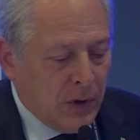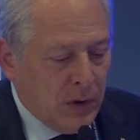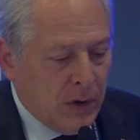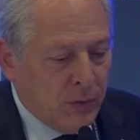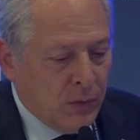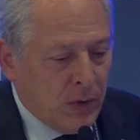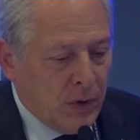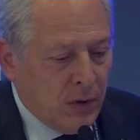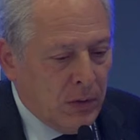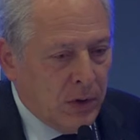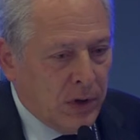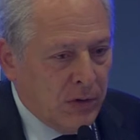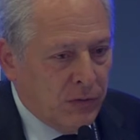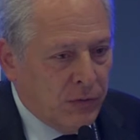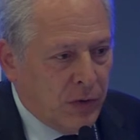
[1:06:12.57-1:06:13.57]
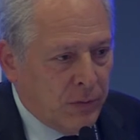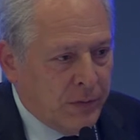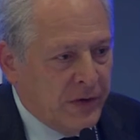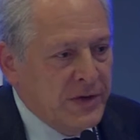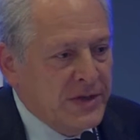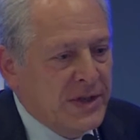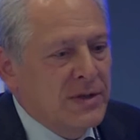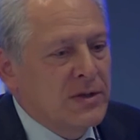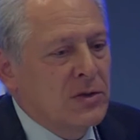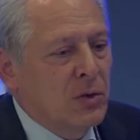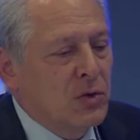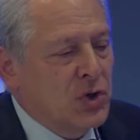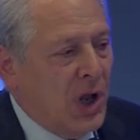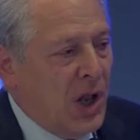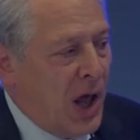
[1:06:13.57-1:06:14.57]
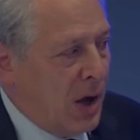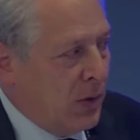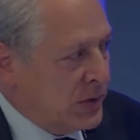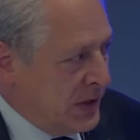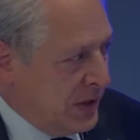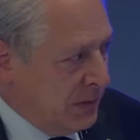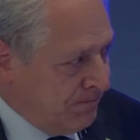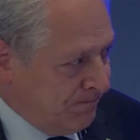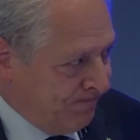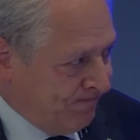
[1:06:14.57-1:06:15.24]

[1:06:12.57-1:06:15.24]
If we are looking for instance, social housing,